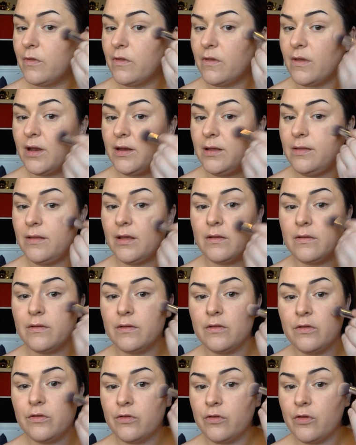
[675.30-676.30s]
So adding that to
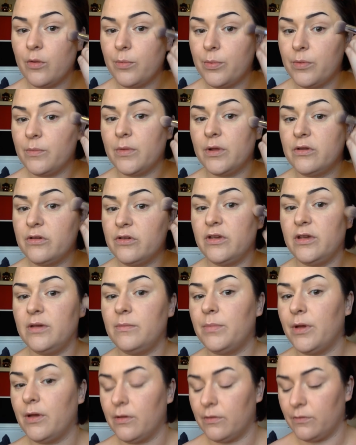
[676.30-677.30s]
the top of my
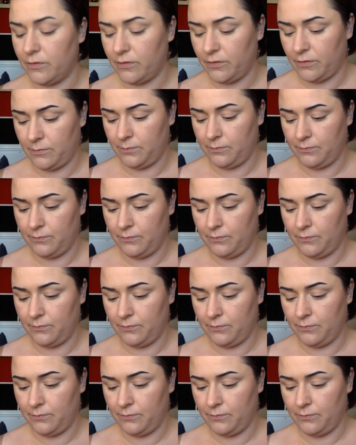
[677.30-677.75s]
cheekbones.